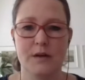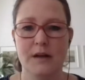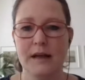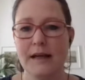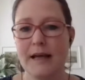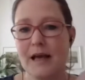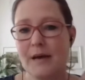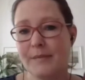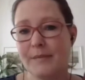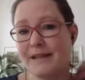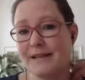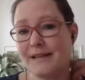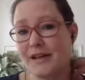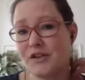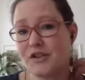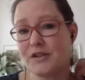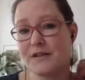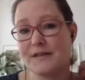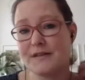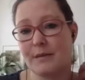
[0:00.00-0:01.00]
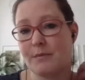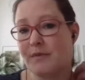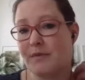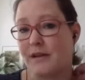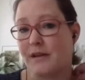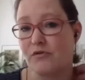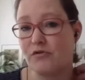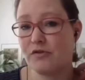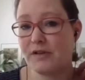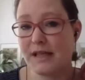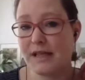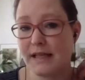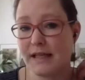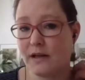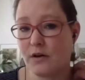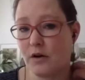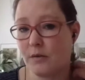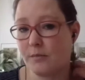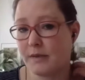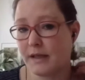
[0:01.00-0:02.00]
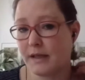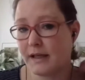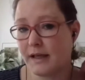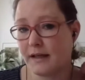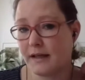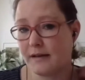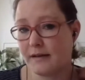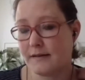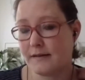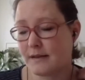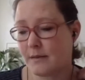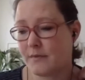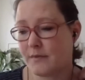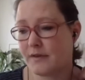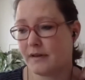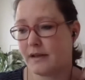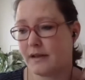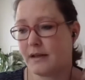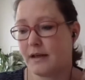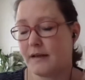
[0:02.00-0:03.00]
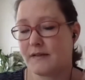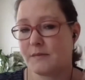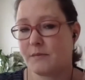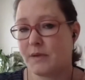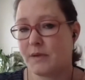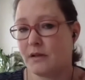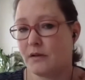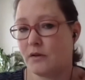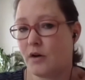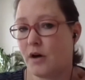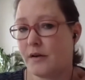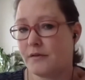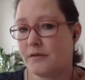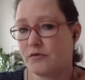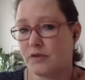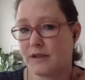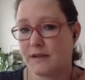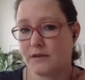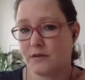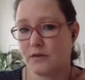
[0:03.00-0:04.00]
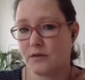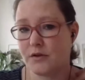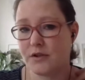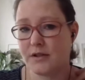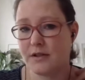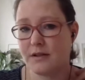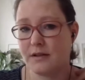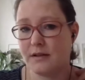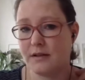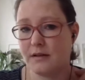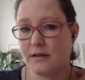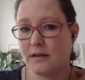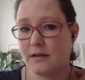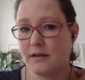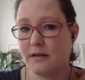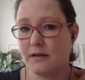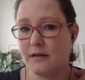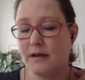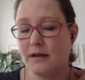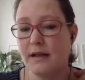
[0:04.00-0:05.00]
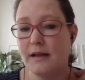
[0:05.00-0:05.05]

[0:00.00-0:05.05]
I mean, touch is something really complicated and something that has been not researched in a